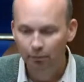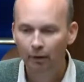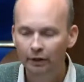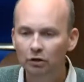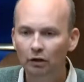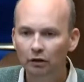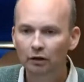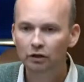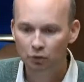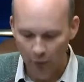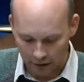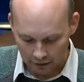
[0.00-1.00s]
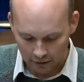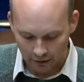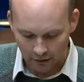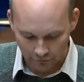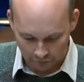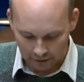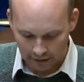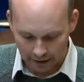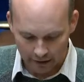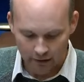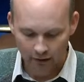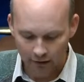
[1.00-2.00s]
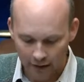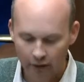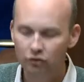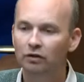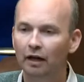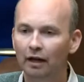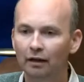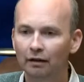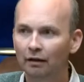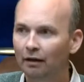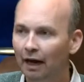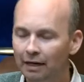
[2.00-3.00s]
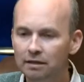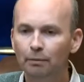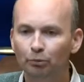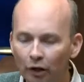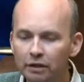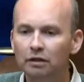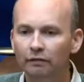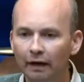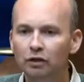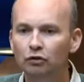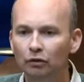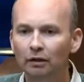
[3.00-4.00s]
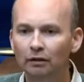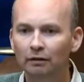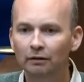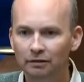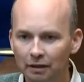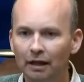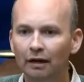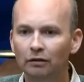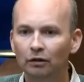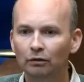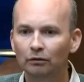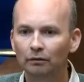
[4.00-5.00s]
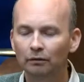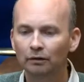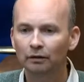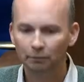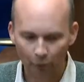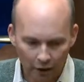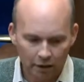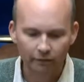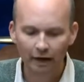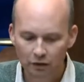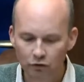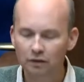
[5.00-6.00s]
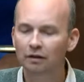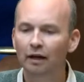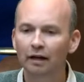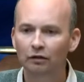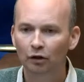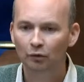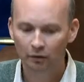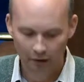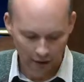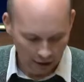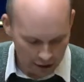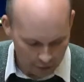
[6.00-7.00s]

by Turkey, Sweden and Finland yesterday as the price of entry to NATO price of entry to NATO is